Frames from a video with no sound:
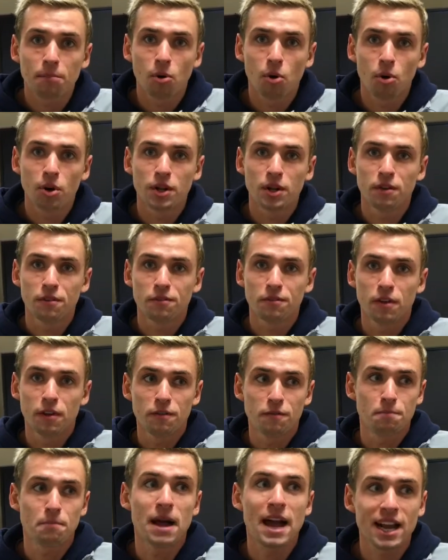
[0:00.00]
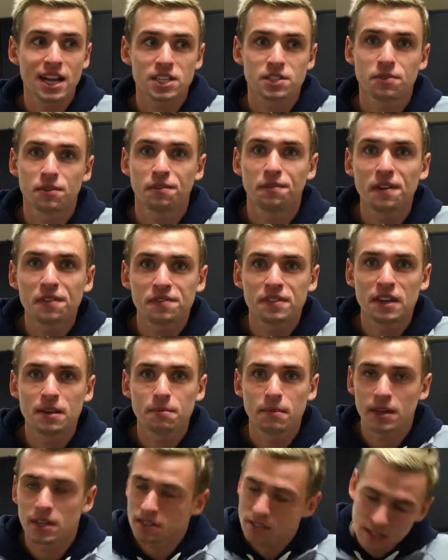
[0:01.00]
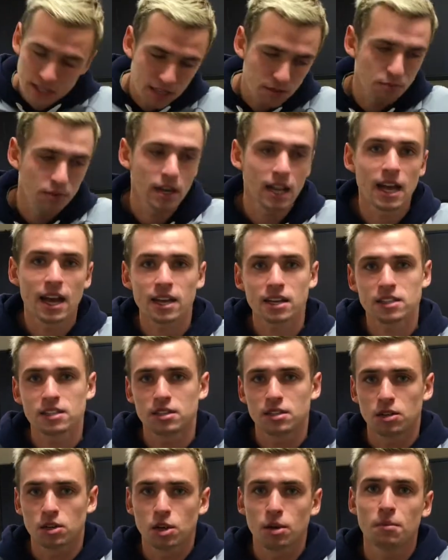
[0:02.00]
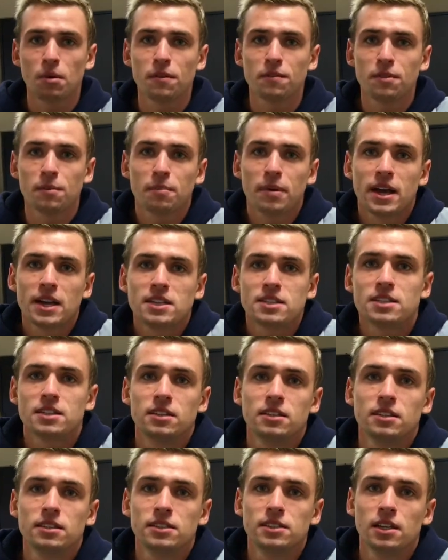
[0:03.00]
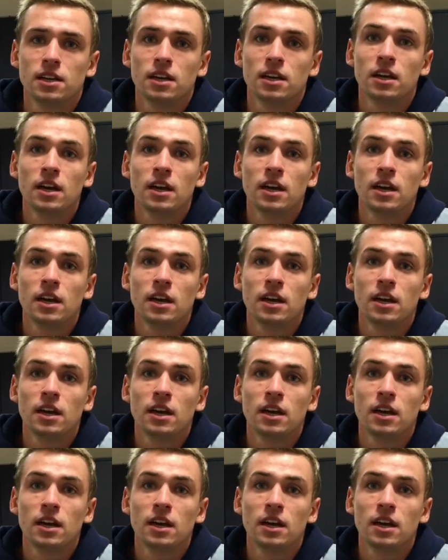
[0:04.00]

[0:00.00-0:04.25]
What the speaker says: point of max for 15 meters and then relax and come off the pace, and